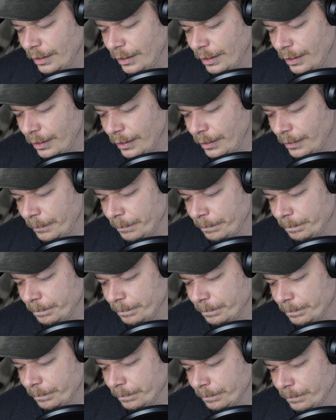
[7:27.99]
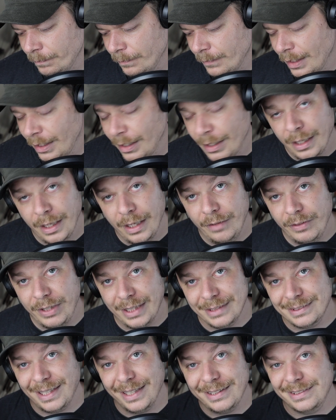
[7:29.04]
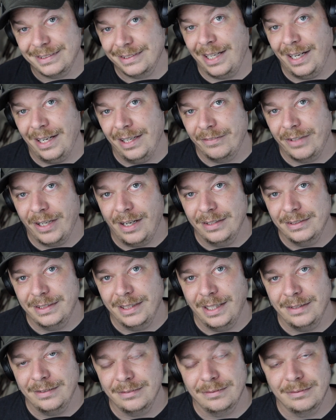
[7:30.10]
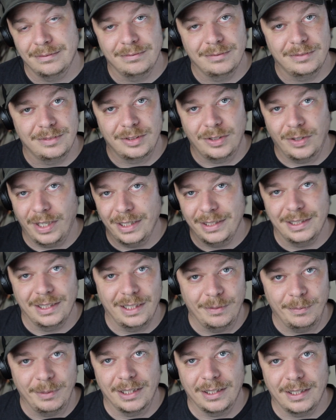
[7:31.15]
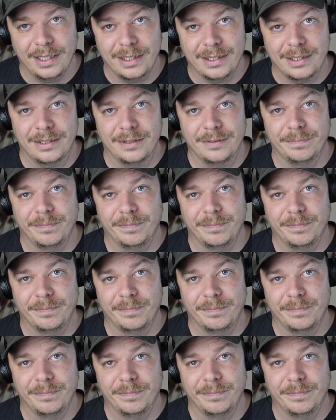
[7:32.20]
If you guys like this kind of content, go ahead and leave me a like.